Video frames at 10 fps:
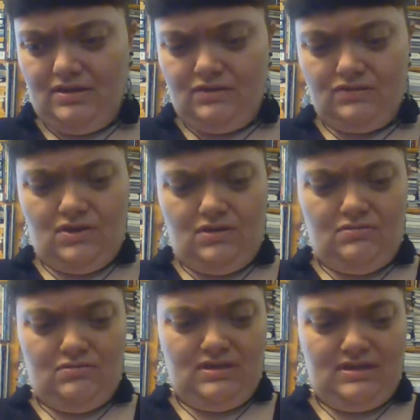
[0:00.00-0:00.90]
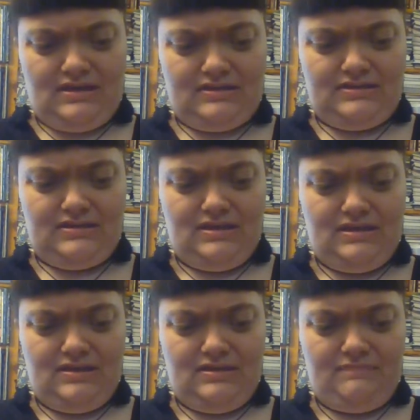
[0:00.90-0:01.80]
So yes,
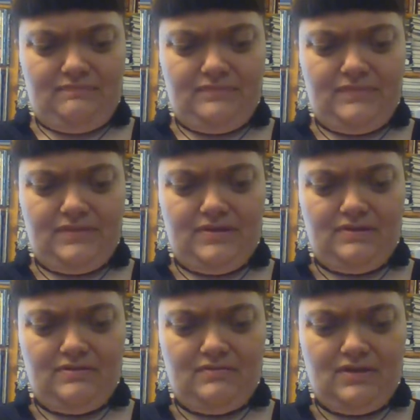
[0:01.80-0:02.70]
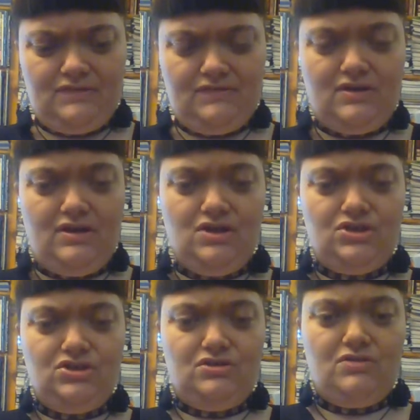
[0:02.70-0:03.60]
as for the cardstock